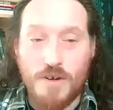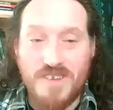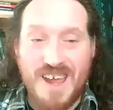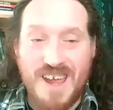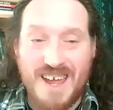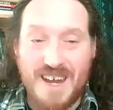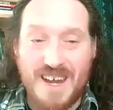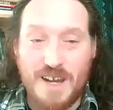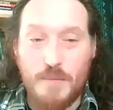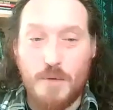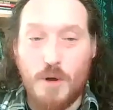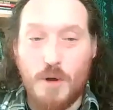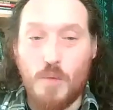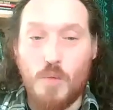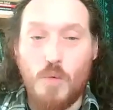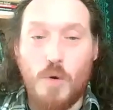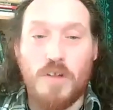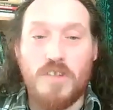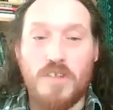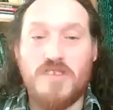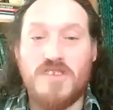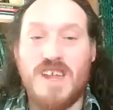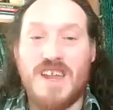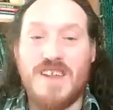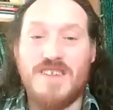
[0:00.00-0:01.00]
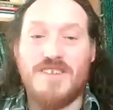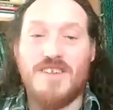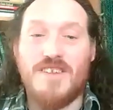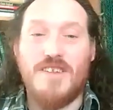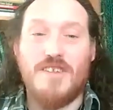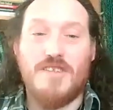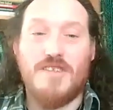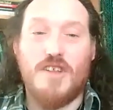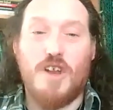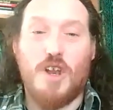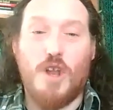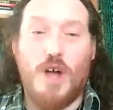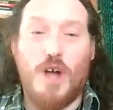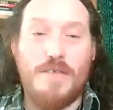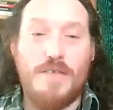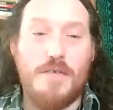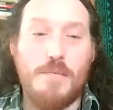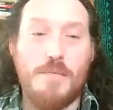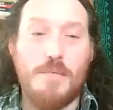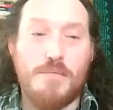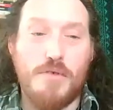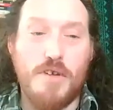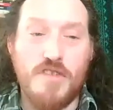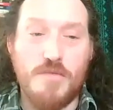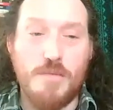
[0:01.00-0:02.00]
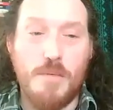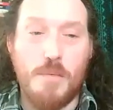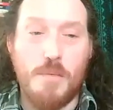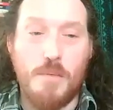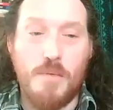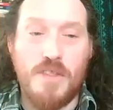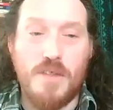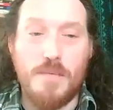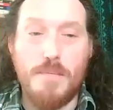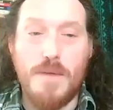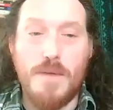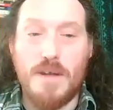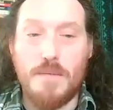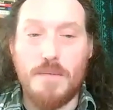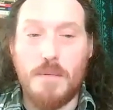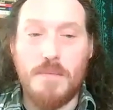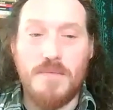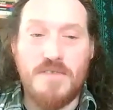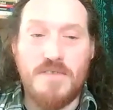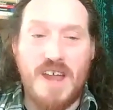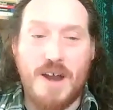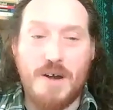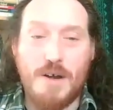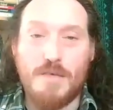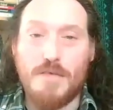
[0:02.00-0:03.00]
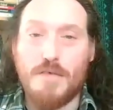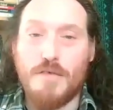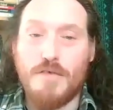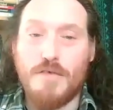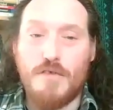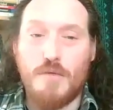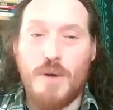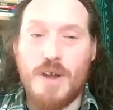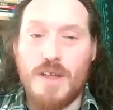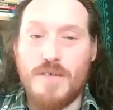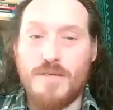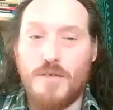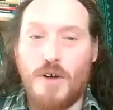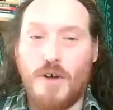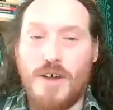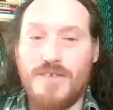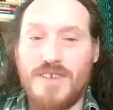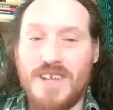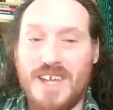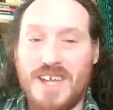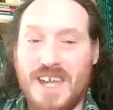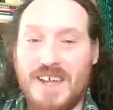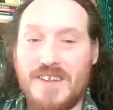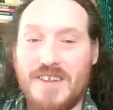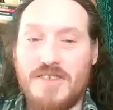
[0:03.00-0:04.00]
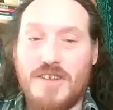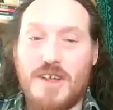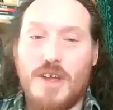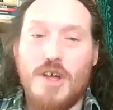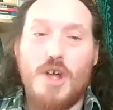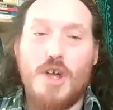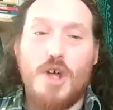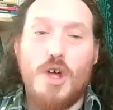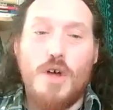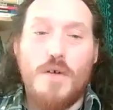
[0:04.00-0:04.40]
Chris Halliwell was sentenced to life imprisonment with a minimum tariff of twenty-five years